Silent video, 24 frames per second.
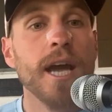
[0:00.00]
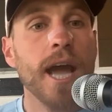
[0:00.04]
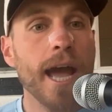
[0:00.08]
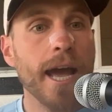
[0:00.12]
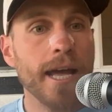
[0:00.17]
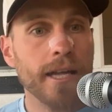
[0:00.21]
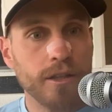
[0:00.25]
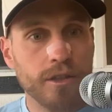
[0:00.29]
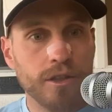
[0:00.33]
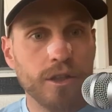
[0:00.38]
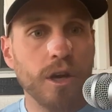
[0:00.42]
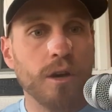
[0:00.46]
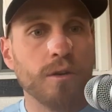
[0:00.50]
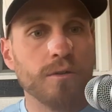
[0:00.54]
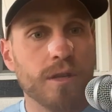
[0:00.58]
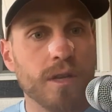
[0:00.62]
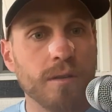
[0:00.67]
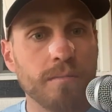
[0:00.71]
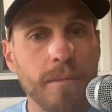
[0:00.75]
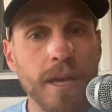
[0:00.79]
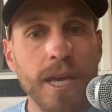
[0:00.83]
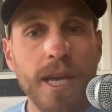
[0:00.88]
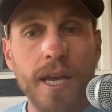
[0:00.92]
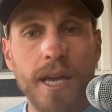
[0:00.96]
And so
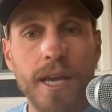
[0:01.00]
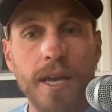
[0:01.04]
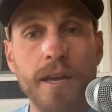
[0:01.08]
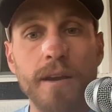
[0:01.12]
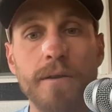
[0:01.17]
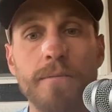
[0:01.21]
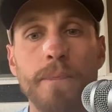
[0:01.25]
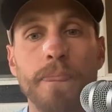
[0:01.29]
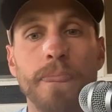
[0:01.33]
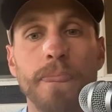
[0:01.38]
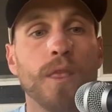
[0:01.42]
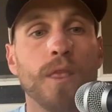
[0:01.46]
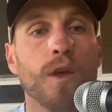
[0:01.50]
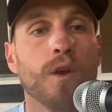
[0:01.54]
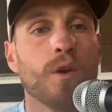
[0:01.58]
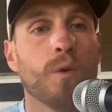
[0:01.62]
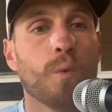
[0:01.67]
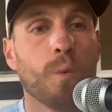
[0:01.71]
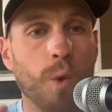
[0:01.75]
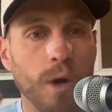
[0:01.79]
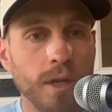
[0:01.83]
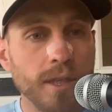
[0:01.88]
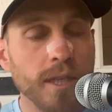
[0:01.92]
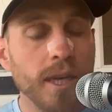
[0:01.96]
to me,
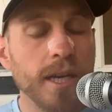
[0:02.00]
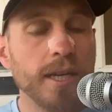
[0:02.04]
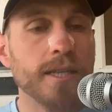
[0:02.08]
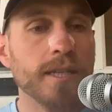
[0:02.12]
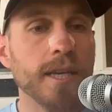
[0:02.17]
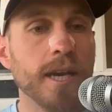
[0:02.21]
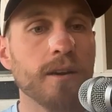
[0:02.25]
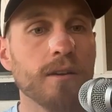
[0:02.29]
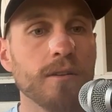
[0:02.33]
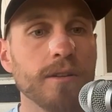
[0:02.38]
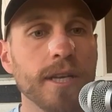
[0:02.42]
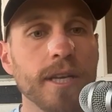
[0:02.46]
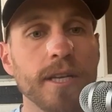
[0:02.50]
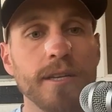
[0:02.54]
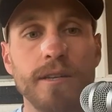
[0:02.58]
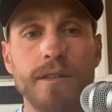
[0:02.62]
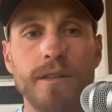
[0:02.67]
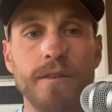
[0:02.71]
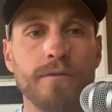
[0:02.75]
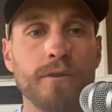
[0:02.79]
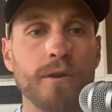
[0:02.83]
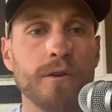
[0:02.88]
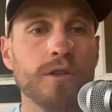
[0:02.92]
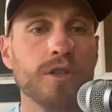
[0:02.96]
once I settled into
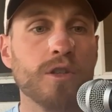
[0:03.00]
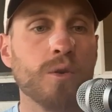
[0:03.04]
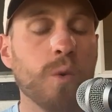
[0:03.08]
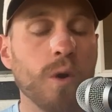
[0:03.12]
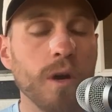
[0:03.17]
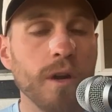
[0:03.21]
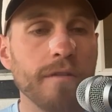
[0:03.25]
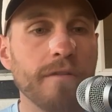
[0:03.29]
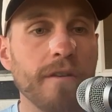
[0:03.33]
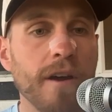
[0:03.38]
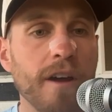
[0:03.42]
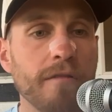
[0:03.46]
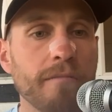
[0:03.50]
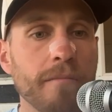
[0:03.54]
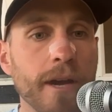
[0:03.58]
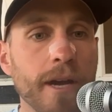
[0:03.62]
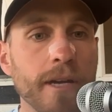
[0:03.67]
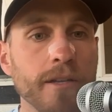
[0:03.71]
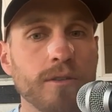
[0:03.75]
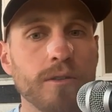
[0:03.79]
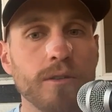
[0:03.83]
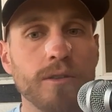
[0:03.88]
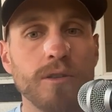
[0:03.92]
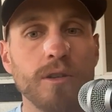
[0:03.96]
the first 25
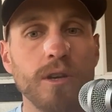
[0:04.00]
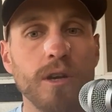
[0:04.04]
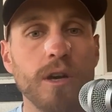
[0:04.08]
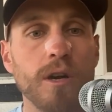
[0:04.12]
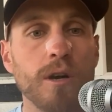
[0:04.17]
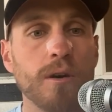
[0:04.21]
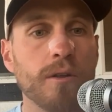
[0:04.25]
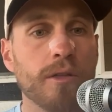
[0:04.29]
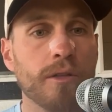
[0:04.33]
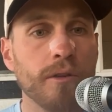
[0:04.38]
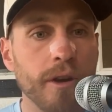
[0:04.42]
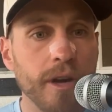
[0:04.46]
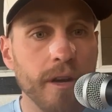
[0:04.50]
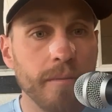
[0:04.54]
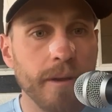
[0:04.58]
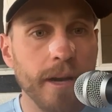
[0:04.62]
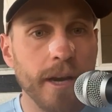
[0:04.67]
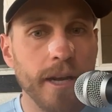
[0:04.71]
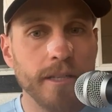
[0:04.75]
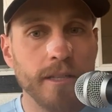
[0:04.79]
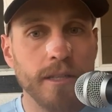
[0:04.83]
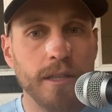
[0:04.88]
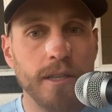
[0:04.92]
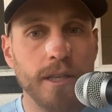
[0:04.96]
minutes or so, 30
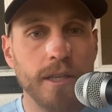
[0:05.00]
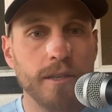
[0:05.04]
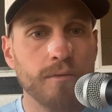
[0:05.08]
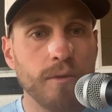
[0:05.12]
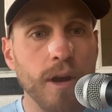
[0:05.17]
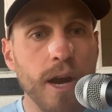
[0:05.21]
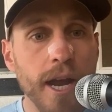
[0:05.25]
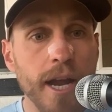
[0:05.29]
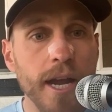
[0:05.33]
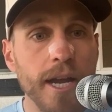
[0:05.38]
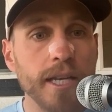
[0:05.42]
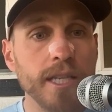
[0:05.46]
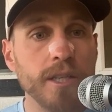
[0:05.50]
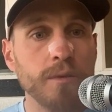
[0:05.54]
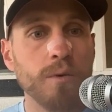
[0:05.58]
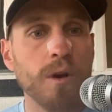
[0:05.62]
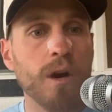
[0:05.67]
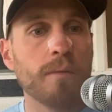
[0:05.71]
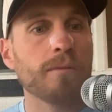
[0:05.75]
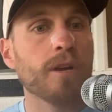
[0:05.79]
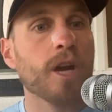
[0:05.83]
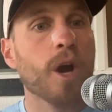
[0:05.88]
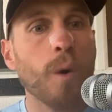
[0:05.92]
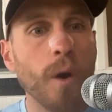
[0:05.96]
minutes of this race where
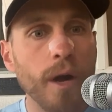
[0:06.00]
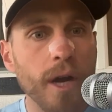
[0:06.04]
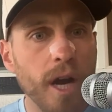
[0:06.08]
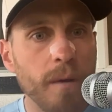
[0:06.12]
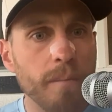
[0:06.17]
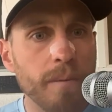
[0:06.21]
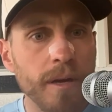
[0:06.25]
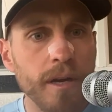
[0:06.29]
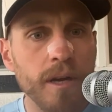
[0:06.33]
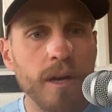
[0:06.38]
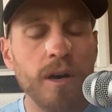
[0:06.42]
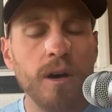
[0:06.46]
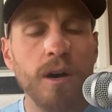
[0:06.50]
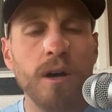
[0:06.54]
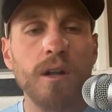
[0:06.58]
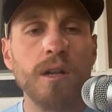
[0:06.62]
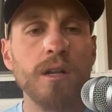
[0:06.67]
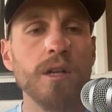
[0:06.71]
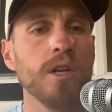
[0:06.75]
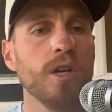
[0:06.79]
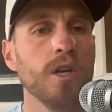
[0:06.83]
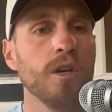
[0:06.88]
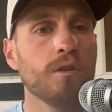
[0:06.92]
I'm going uphill,